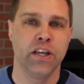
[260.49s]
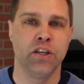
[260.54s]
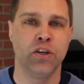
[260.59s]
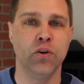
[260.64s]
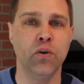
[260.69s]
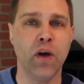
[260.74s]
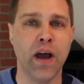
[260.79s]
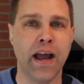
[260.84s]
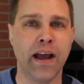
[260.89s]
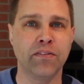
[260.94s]

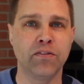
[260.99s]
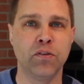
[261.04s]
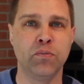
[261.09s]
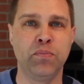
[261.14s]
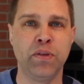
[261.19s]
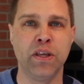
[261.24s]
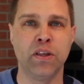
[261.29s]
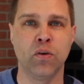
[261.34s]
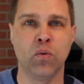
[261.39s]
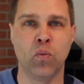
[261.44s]
you have to
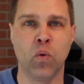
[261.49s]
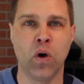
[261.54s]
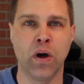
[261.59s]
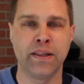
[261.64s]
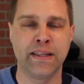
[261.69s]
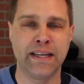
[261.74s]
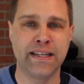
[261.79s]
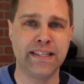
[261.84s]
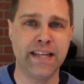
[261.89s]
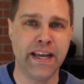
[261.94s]
be the
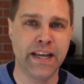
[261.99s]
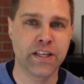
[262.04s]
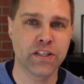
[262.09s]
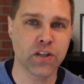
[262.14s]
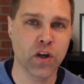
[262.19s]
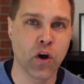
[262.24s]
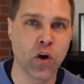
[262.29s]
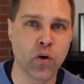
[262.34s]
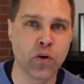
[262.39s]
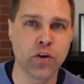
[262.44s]
one that
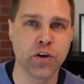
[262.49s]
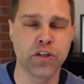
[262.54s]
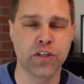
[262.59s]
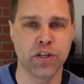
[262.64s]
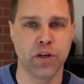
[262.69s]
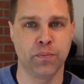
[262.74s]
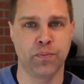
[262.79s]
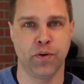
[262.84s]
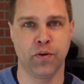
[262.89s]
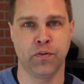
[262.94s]
takes
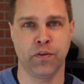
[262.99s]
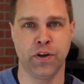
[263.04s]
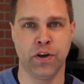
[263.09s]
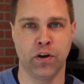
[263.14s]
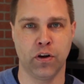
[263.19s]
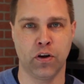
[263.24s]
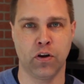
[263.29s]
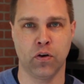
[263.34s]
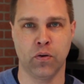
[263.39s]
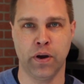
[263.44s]
ownership over
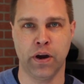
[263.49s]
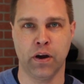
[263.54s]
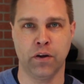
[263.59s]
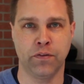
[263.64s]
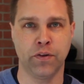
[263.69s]
your career.